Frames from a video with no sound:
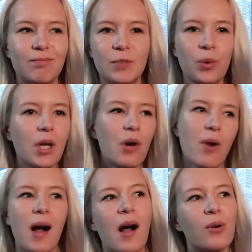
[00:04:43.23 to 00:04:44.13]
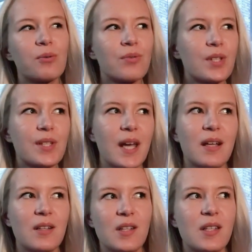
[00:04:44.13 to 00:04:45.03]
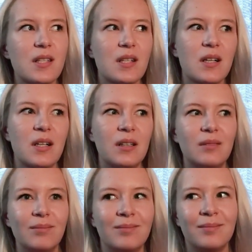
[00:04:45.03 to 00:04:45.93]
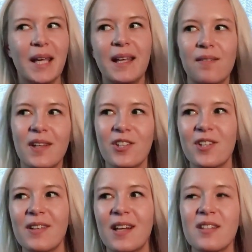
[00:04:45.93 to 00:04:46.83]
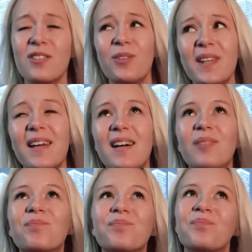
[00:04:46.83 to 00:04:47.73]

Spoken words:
look around and make a vision that, oh yeah,